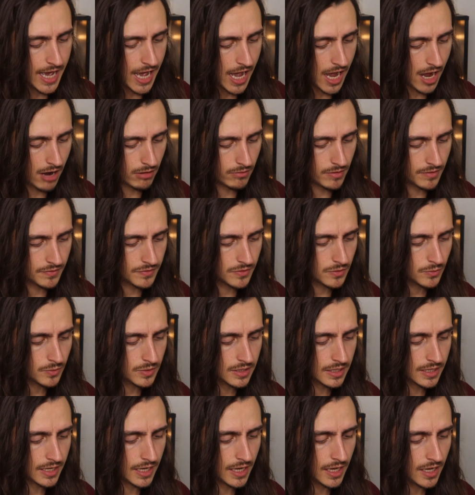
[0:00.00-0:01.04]
However,
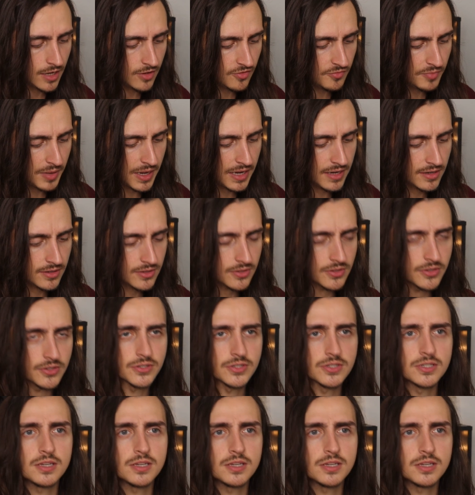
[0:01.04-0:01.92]
with the King of Pentacles,